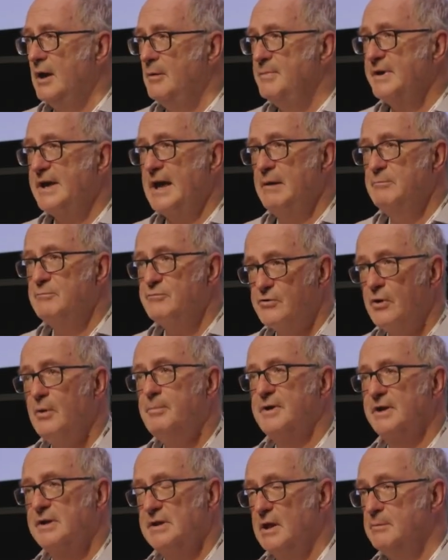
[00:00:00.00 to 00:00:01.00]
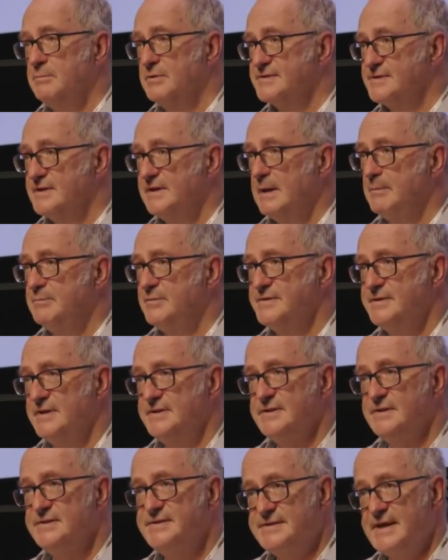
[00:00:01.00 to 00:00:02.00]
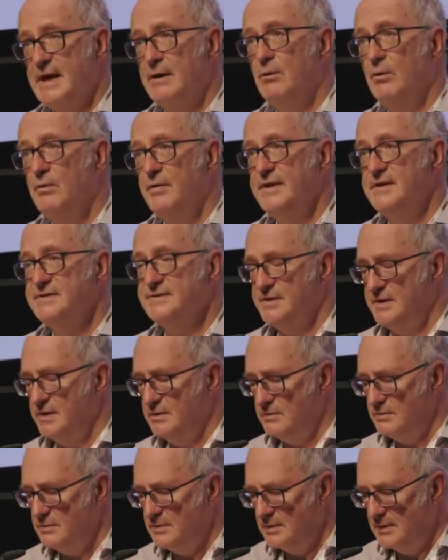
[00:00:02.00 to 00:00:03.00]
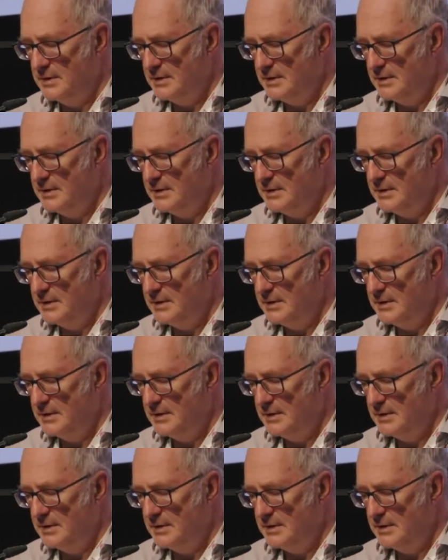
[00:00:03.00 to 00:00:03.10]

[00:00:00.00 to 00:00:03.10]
became proper global celebrities and set all these new